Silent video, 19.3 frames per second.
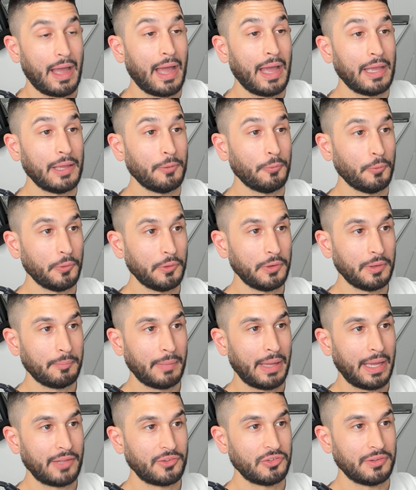I would
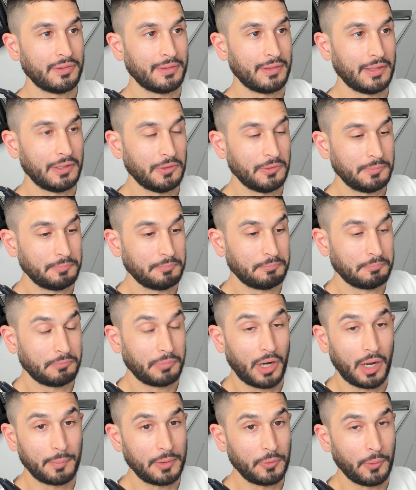imagine they'll
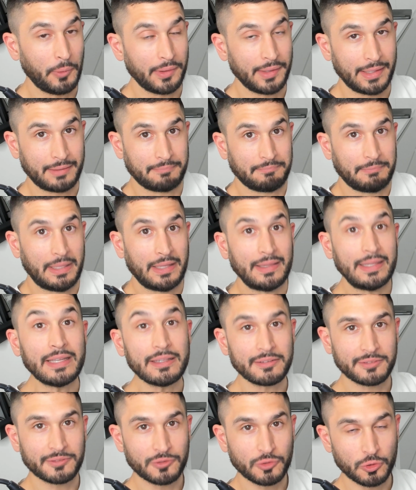probably want like at
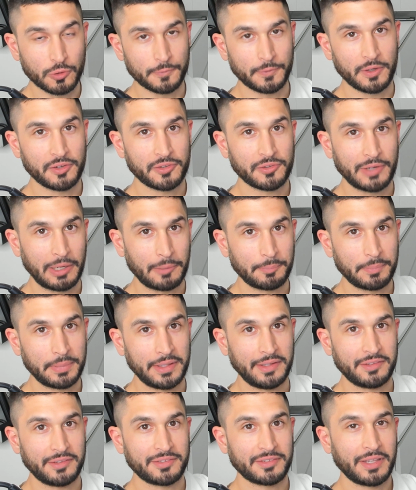least 2 first-round
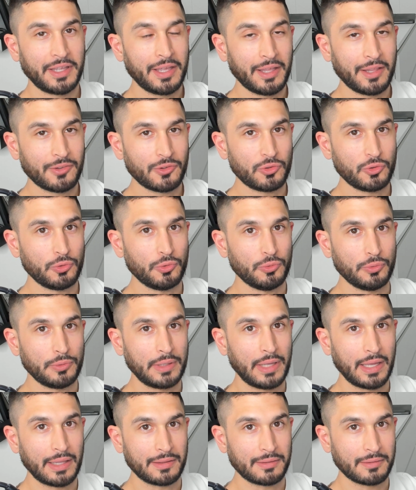picks to
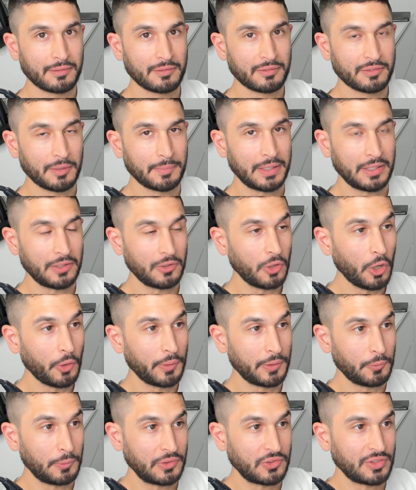get something
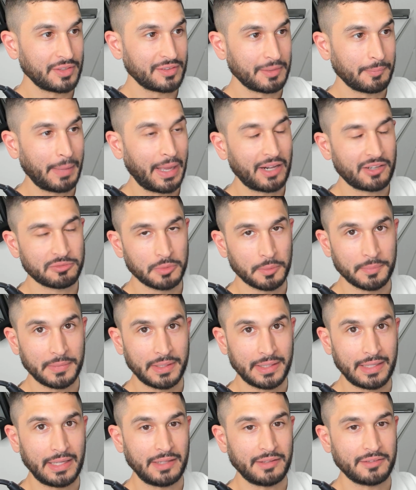going, which is the maximum
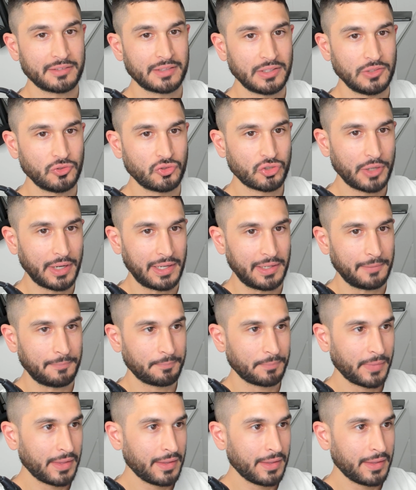the Kings can trade.